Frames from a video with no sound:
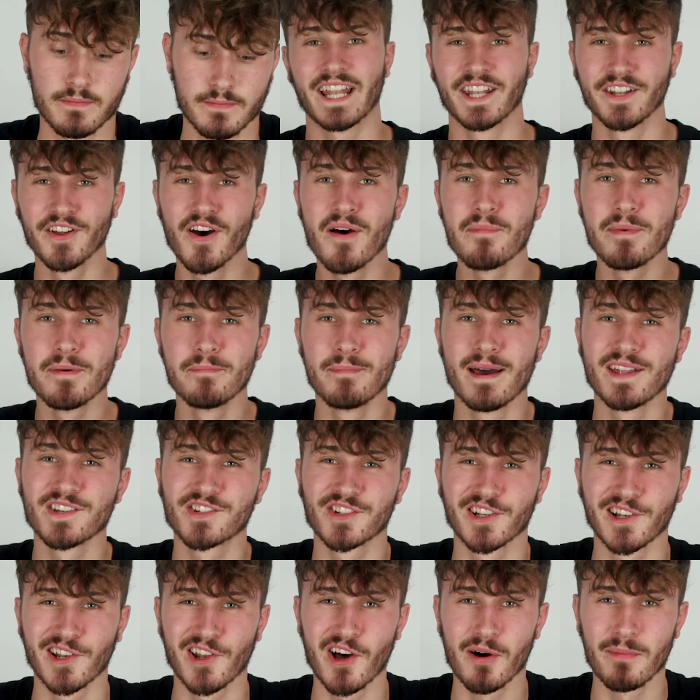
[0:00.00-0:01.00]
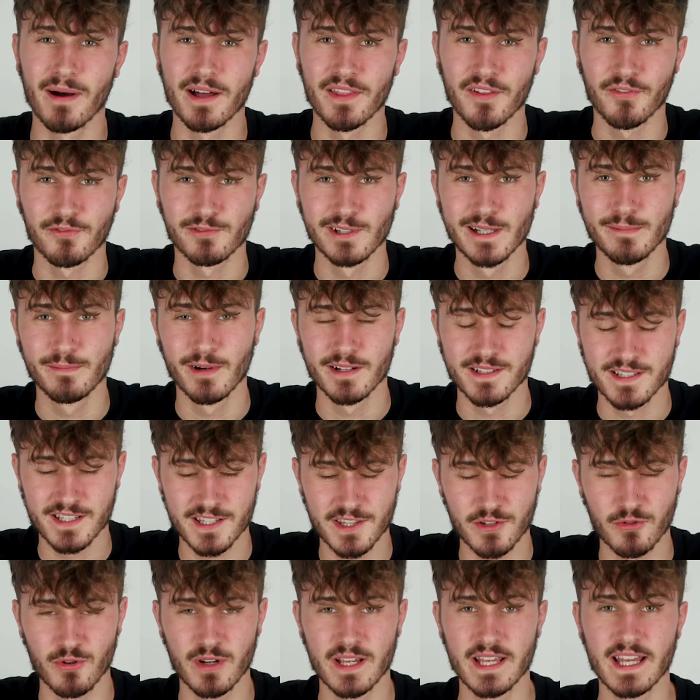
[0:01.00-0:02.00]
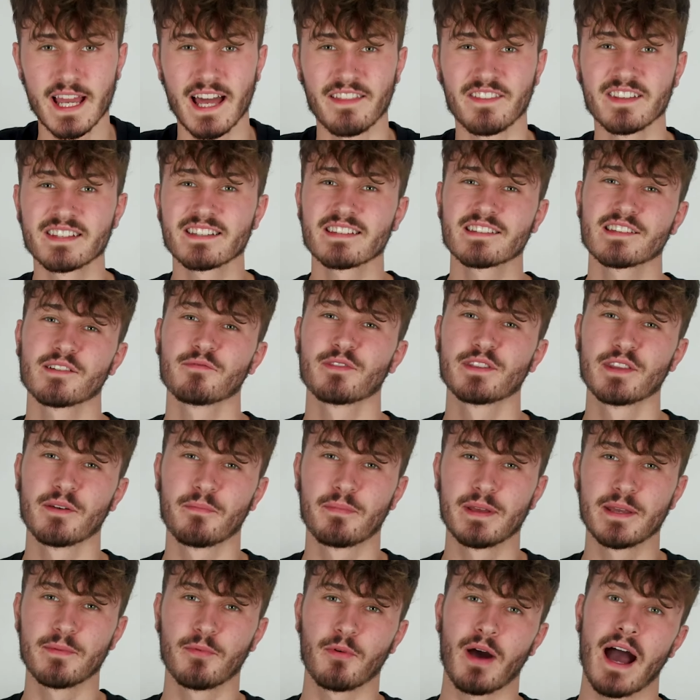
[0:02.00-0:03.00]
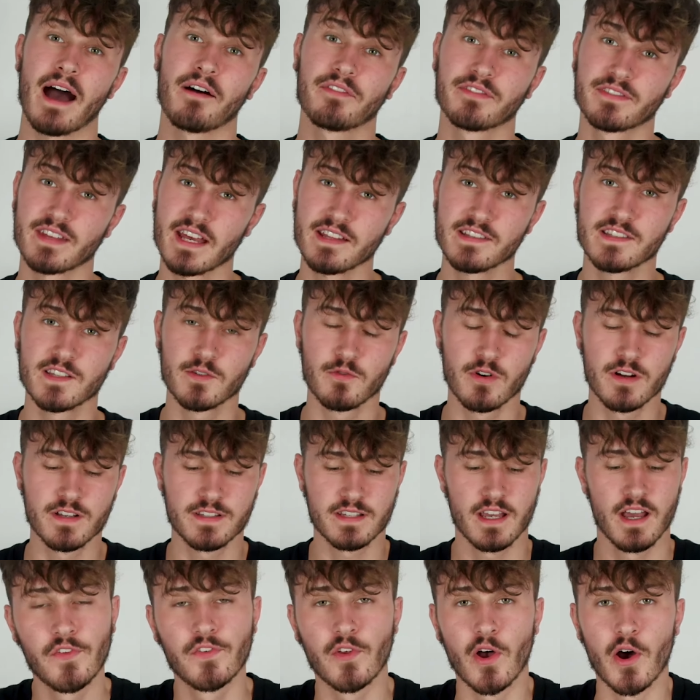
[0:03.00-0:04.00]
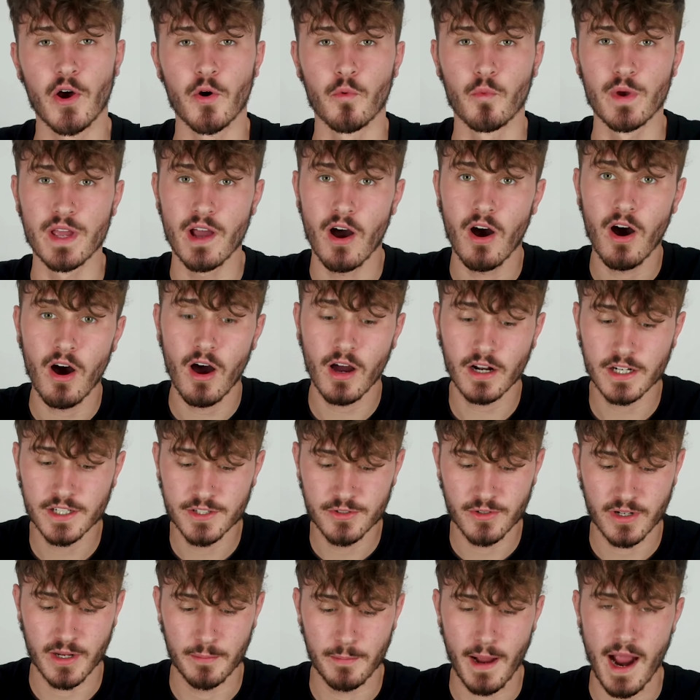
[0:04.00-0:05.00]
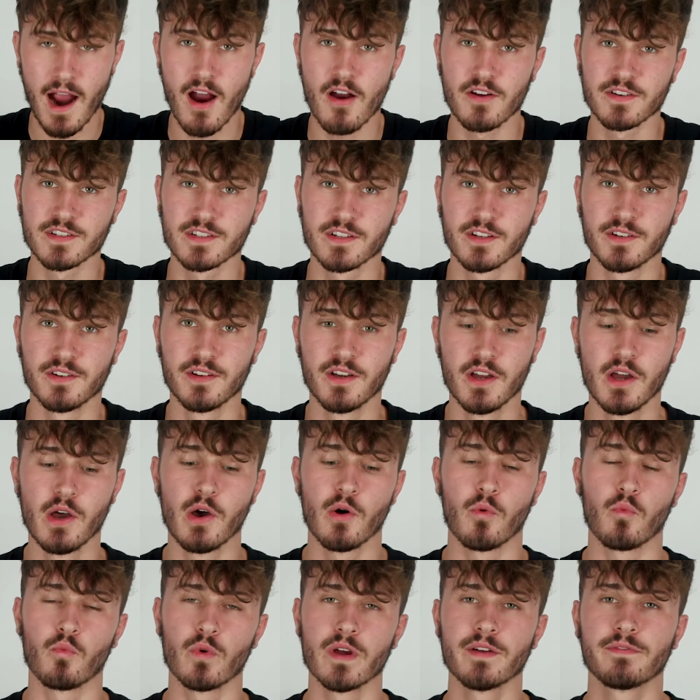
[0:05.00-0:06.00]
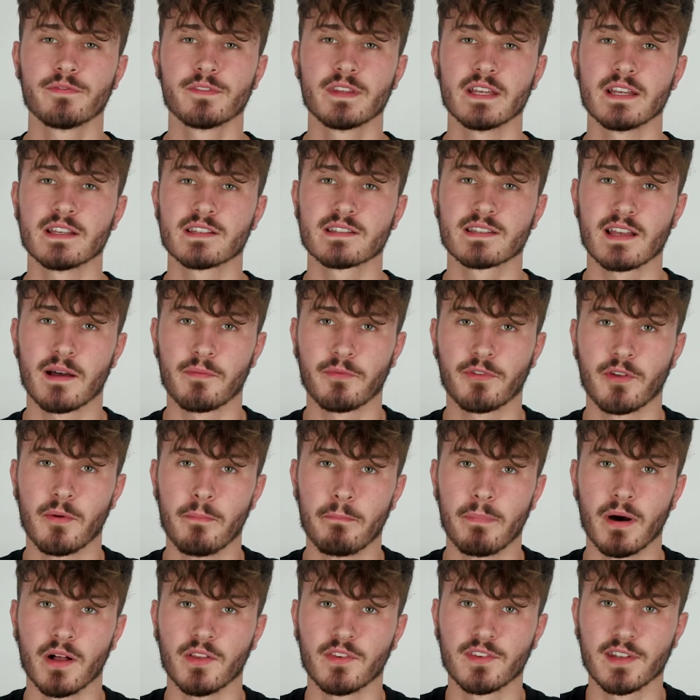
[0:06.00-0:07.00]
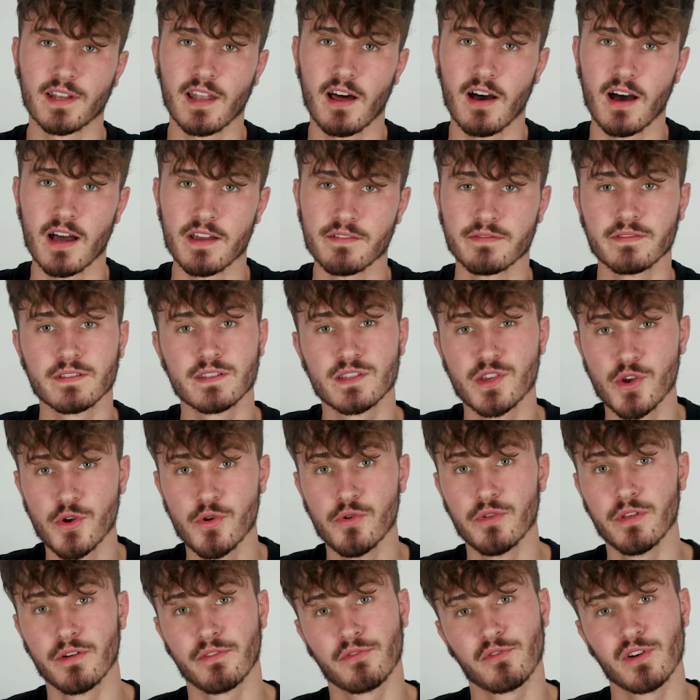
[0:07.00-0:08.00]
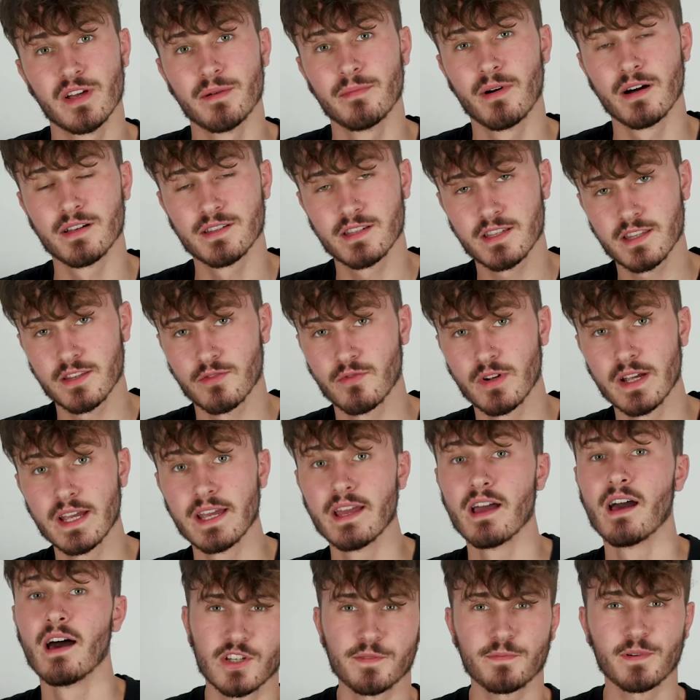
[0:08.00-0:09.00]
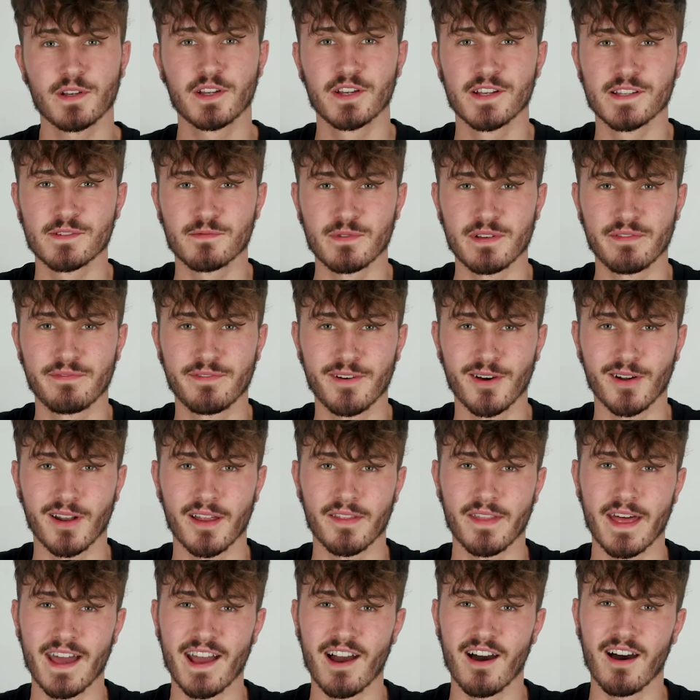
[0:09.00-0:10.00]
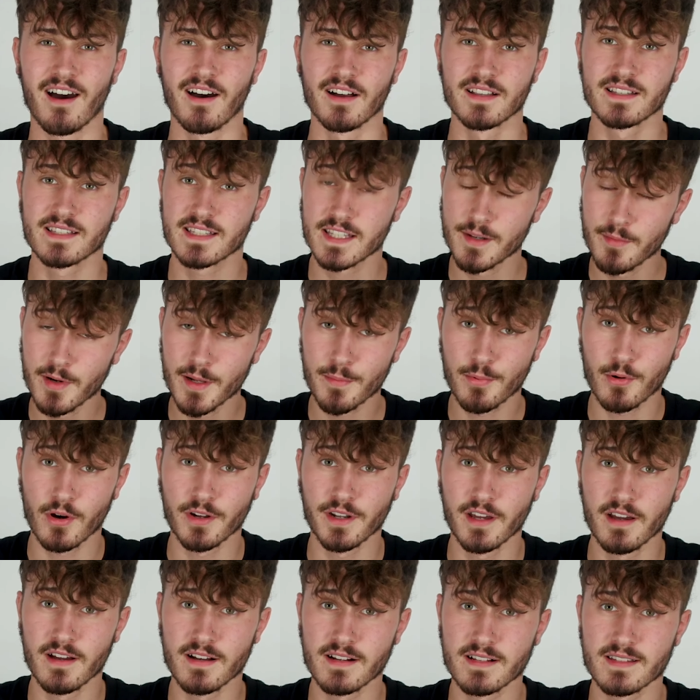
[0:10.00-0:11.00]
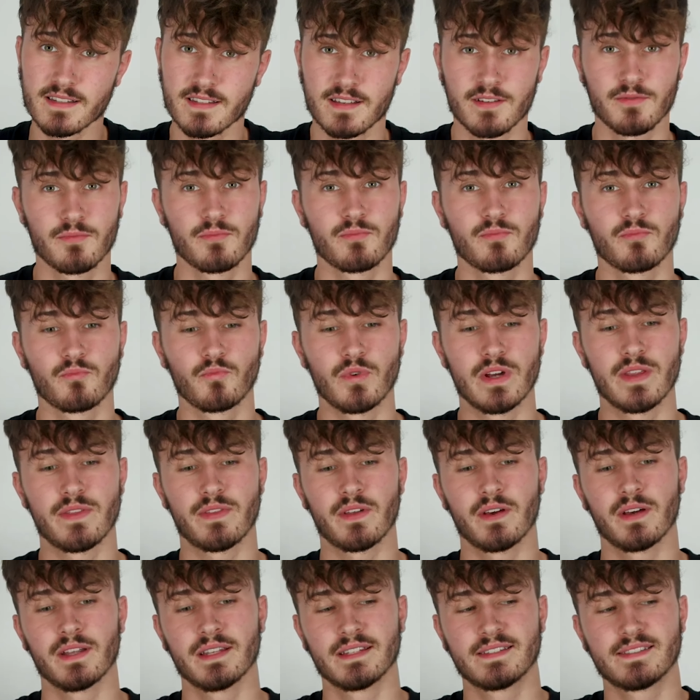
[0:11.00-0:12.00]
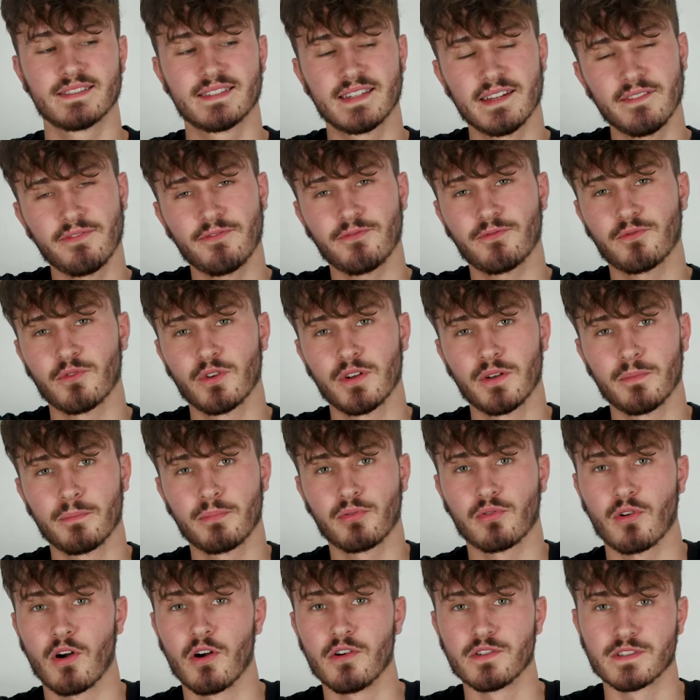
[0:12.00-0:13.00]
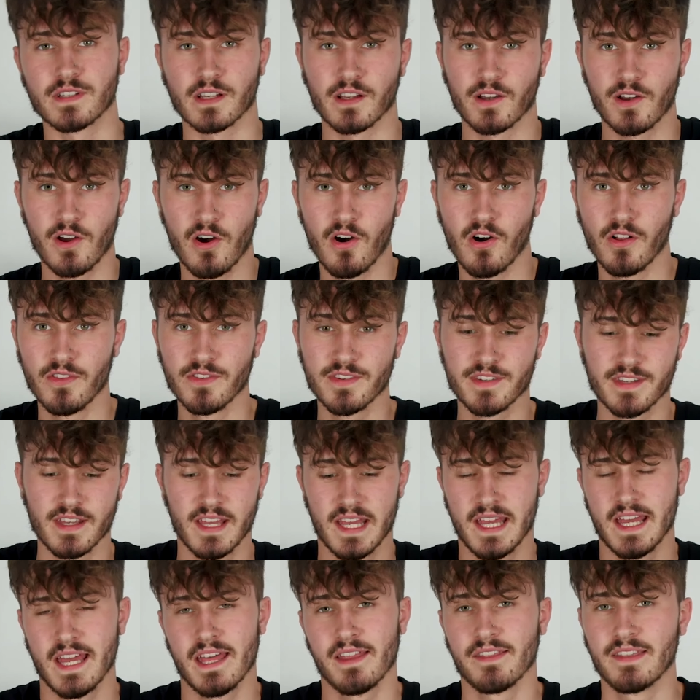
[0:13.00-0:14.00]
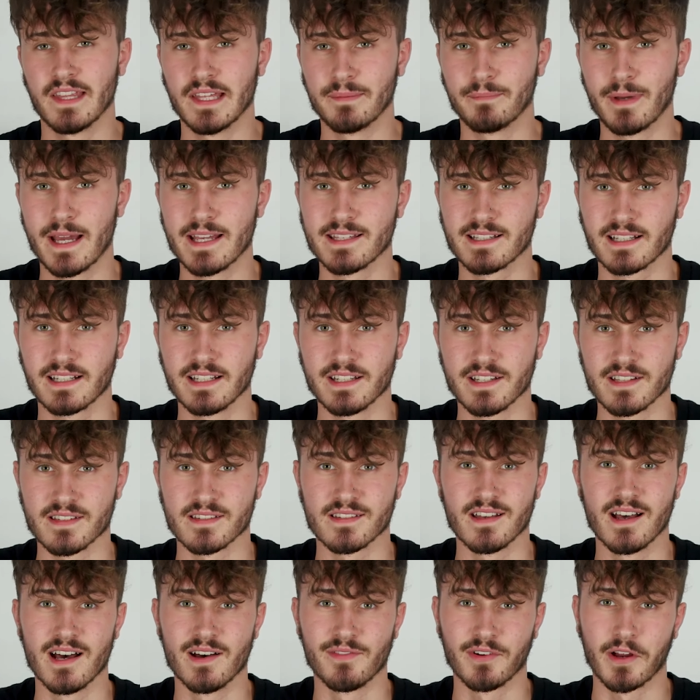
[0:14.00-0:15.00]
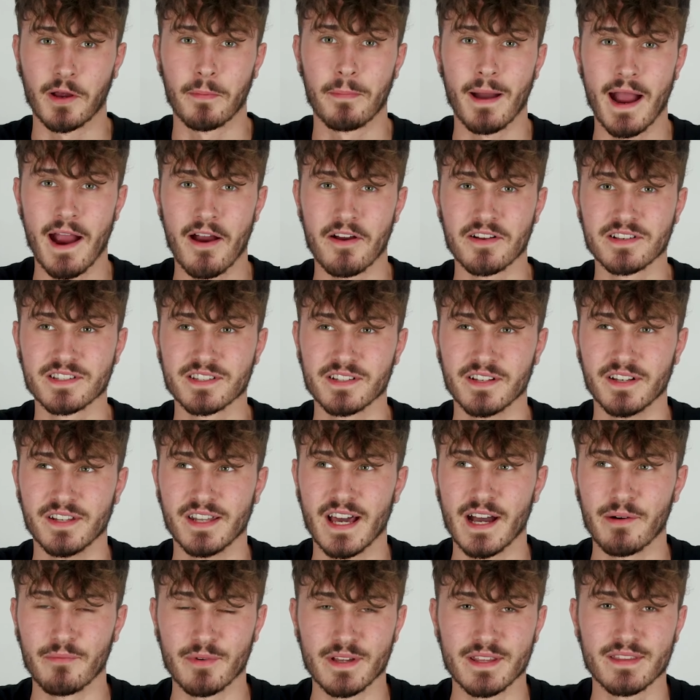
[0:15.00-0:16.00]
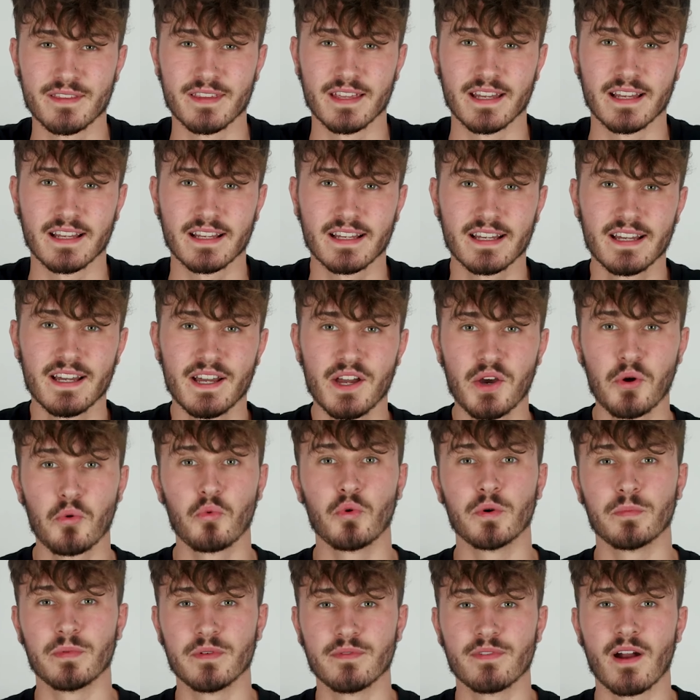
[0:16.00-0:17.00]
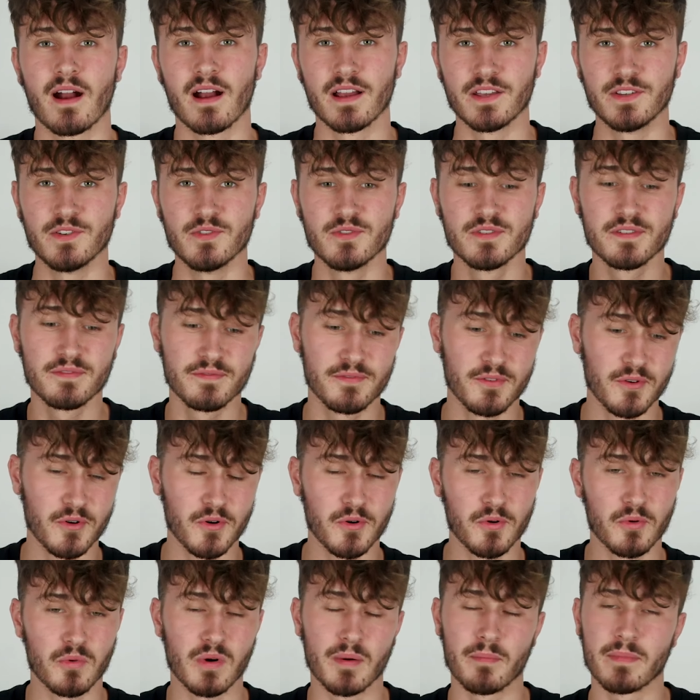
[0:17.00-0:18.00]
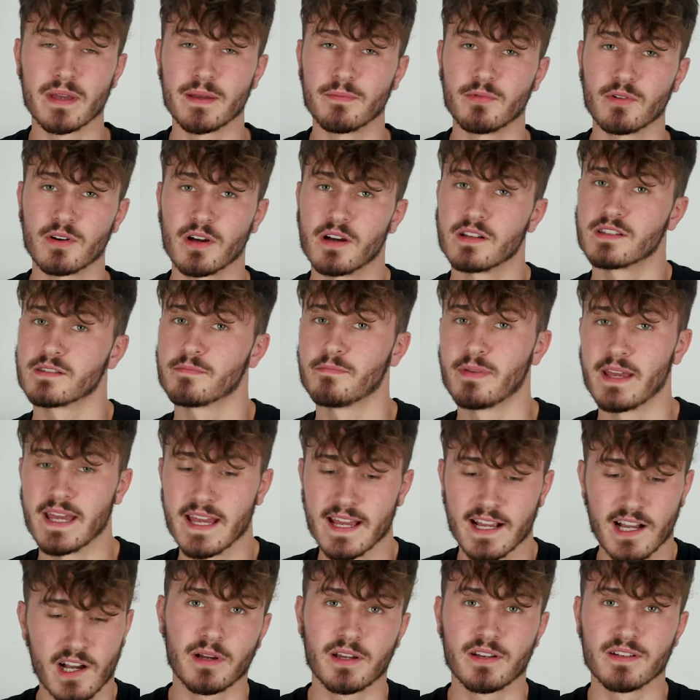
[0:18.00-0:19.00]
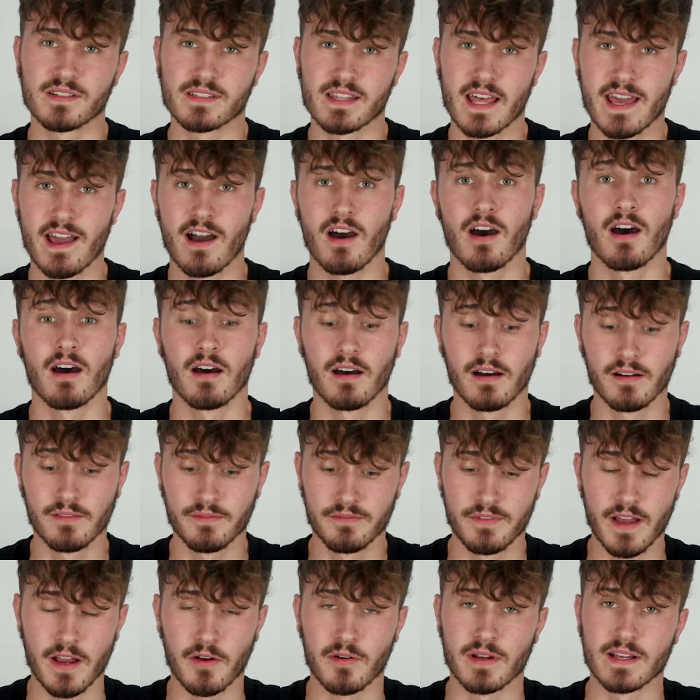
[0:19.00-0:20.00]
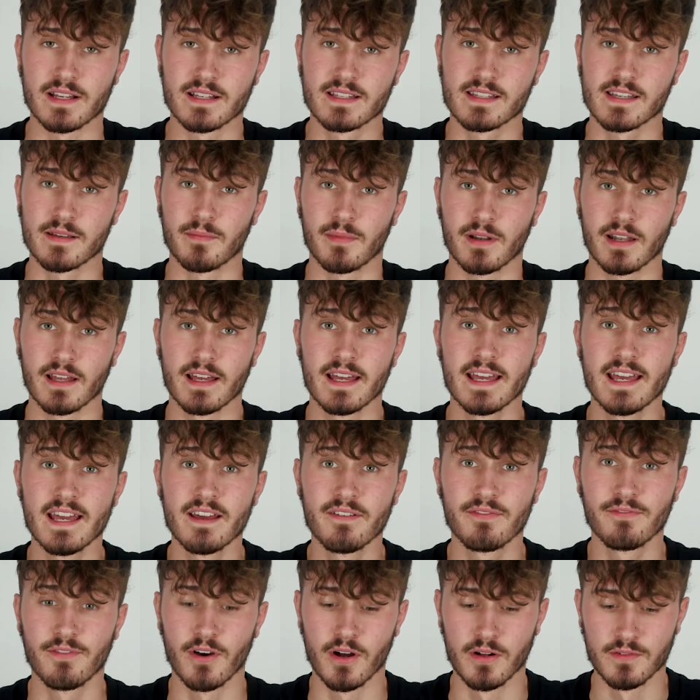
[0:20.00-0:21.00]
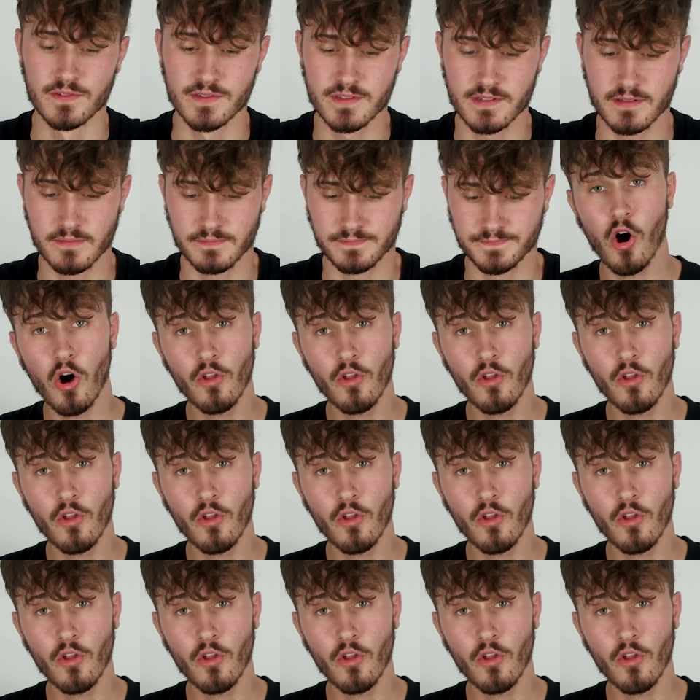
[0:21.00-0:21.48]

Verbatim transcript: And I know I've been mentioning a lot about the FreeBuds 3 and this is something that people have said to us. So we are going to do a comparison with these Samsung Buds Live to the FreeBuds 3 just because we feel like they are similar products with different pros and cons that basically deserve a comparison and we think would be very useful when people go to pick because they are very similar earphones.